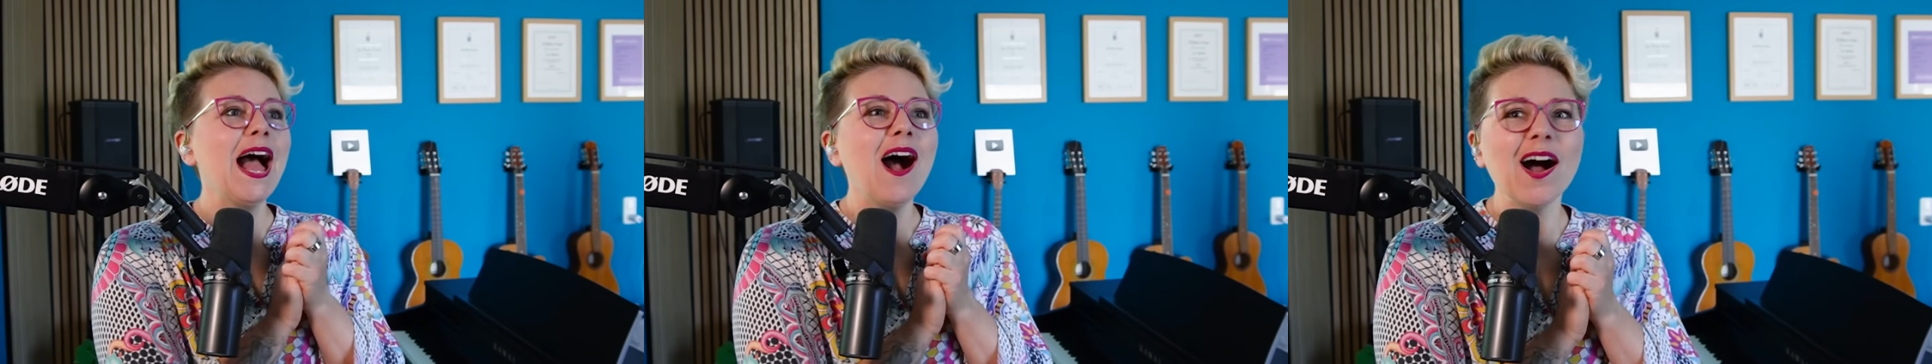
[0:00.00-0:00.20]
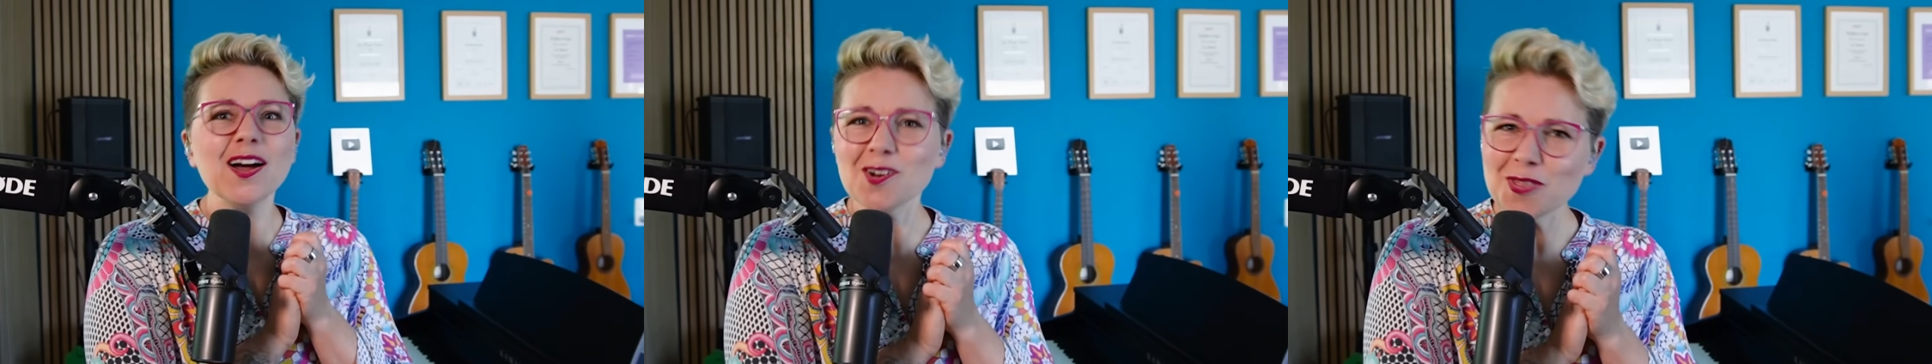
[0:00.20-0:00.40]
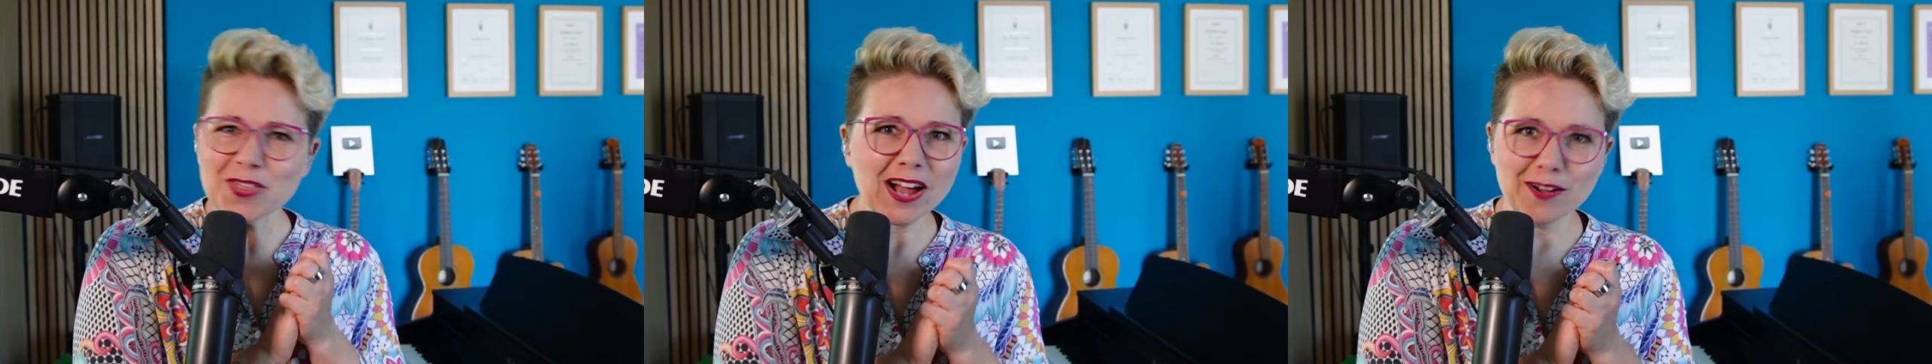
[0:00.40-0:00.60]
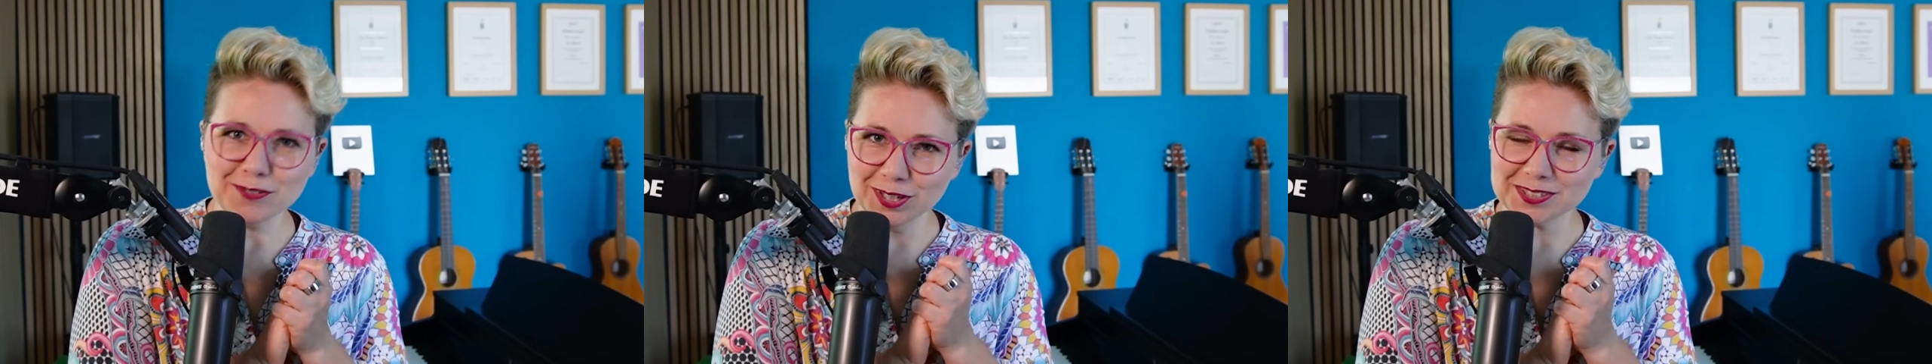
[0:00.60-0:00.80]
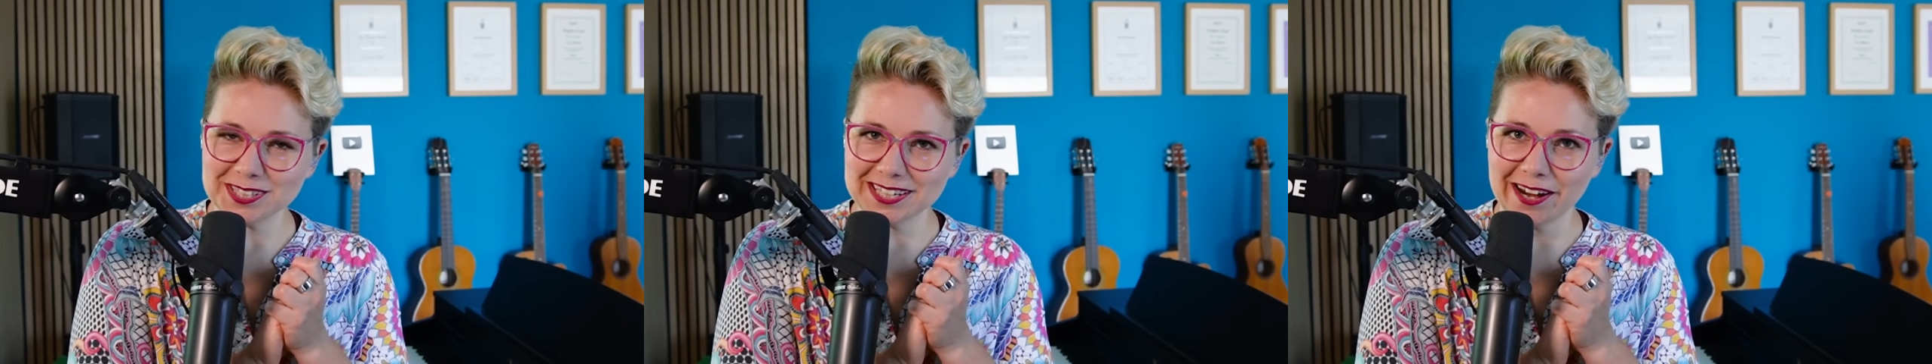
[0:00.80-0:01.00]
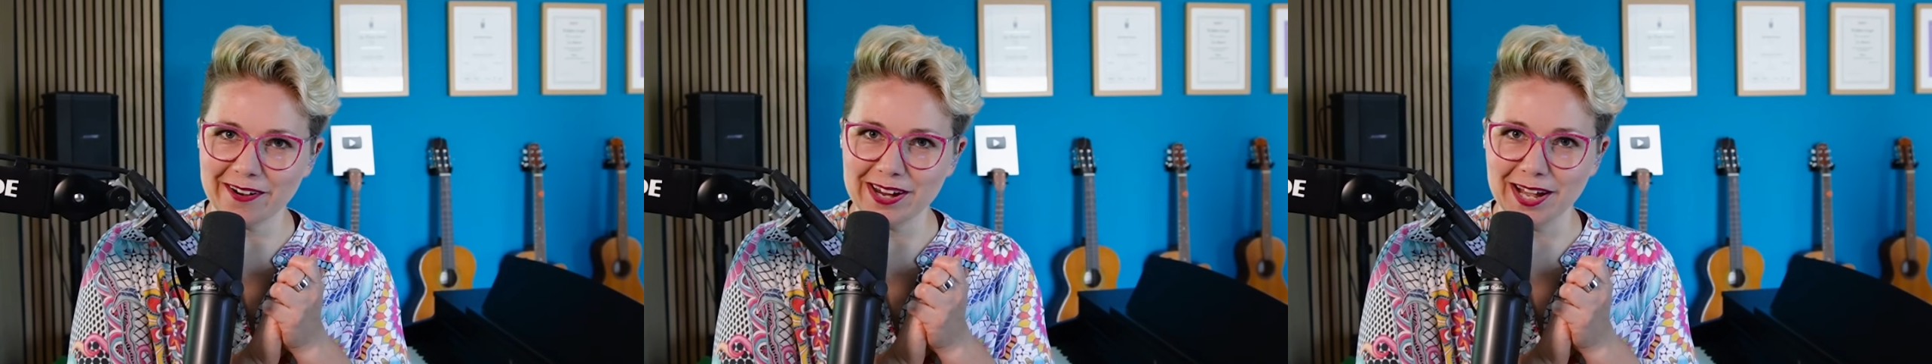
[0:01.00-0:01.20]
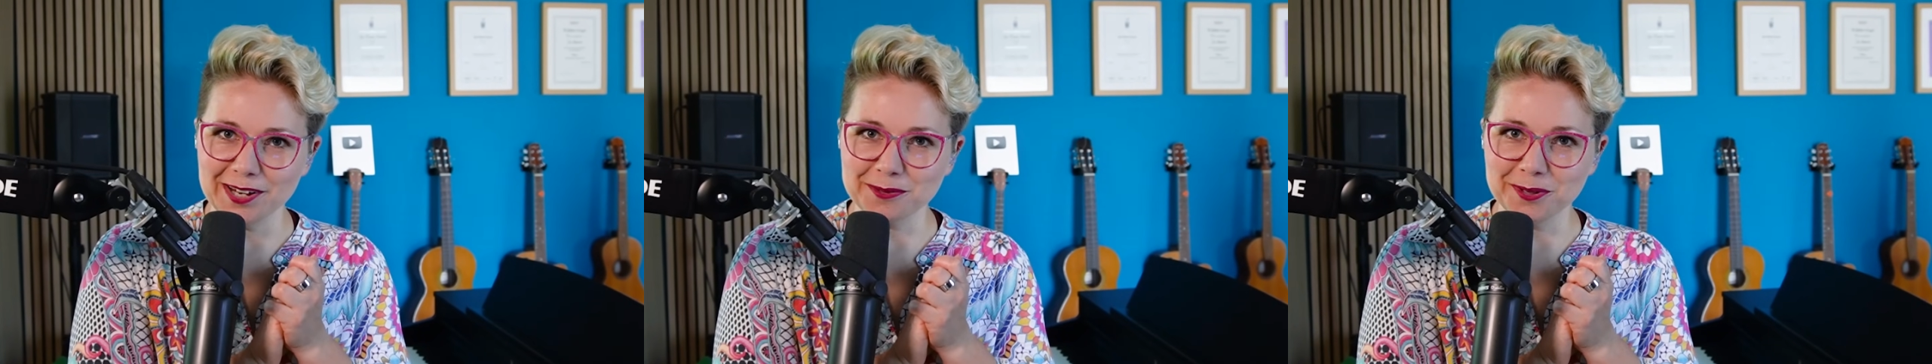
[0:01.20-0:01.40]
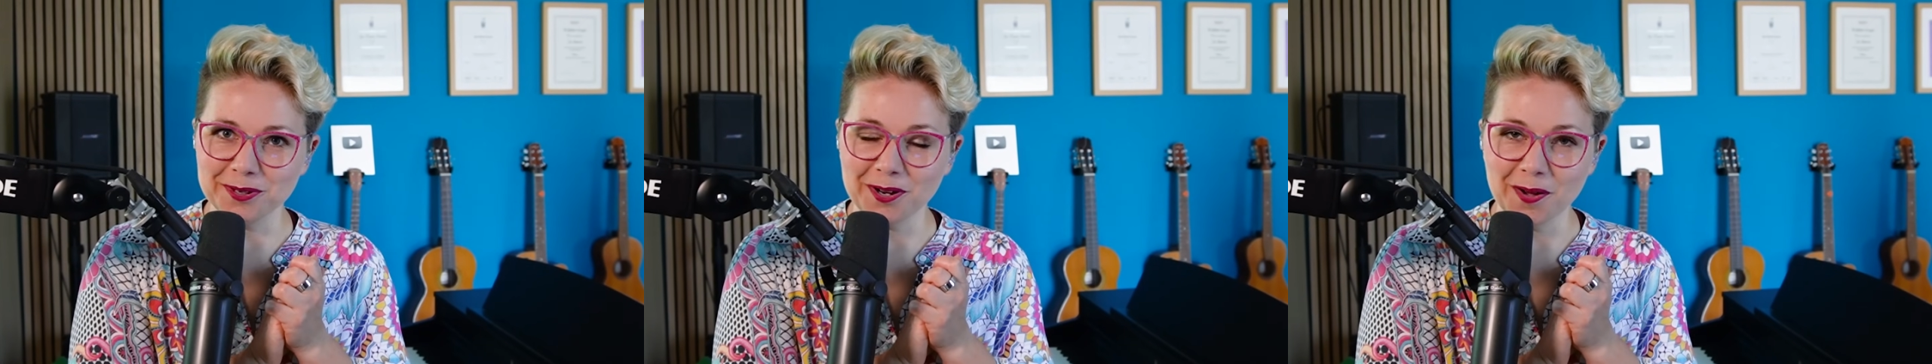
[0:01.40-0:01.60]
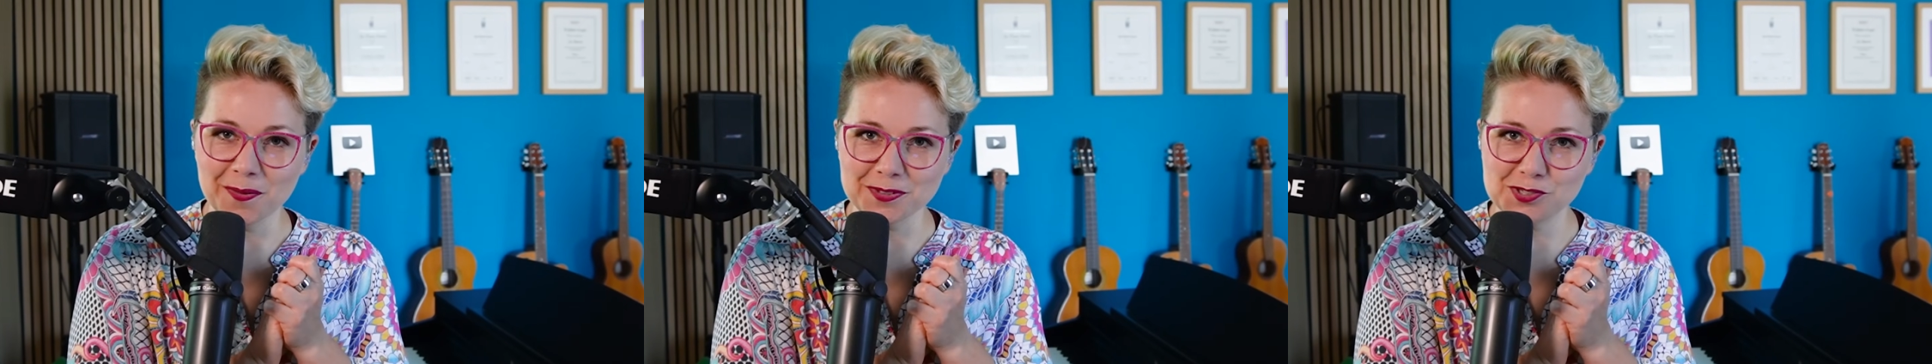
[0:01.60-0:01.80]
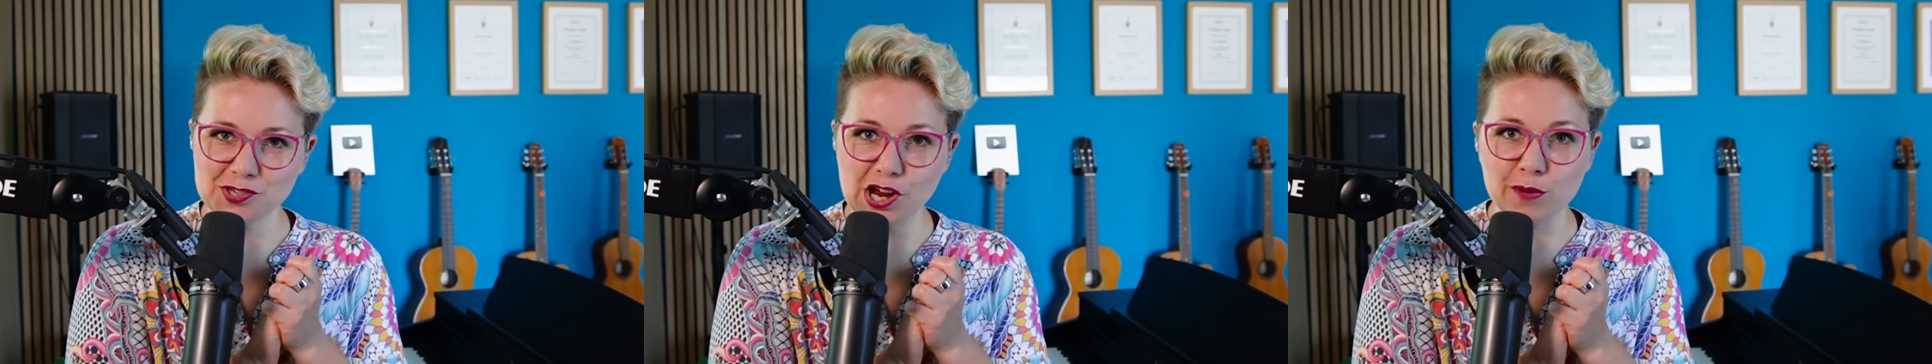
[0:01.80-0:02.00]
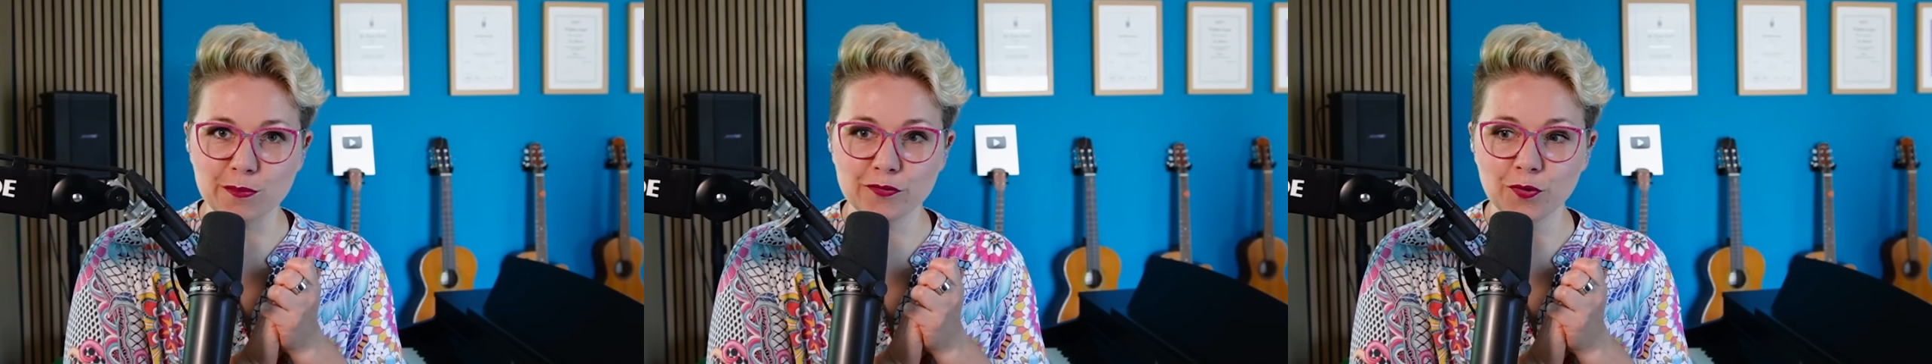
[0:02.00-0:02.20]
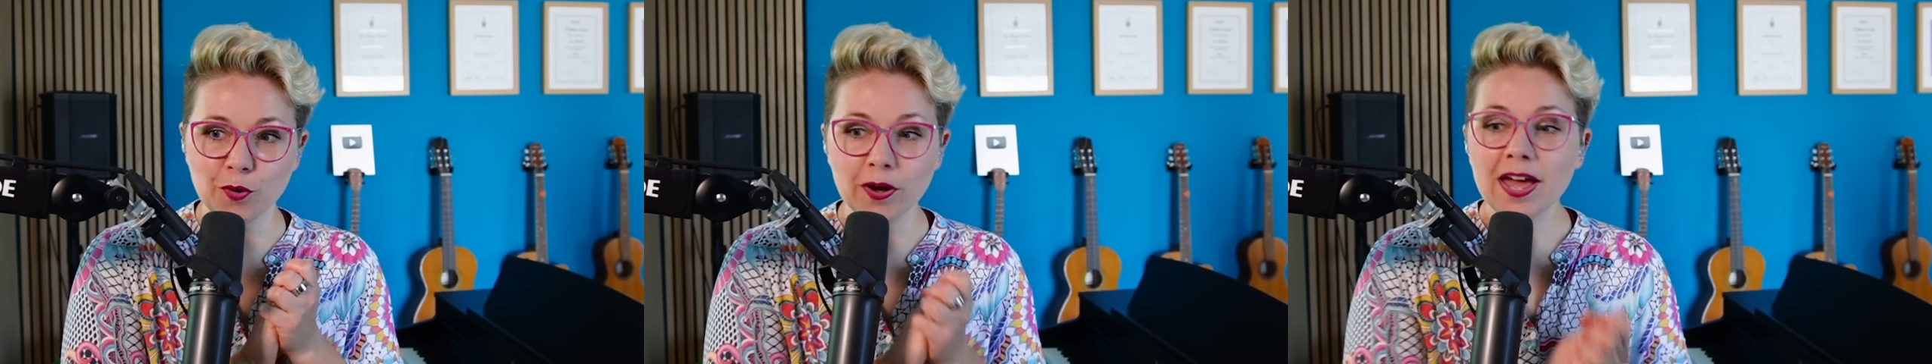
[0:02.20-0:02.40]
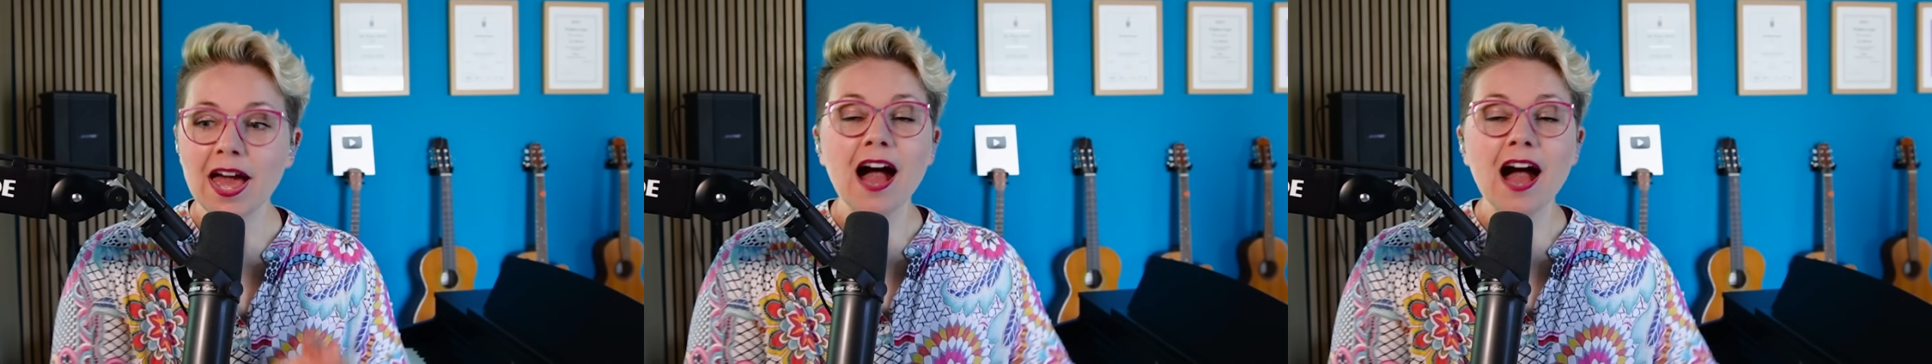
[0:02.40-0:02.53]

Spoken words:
I don't think I've looked at Carrie Underwood on this channel before.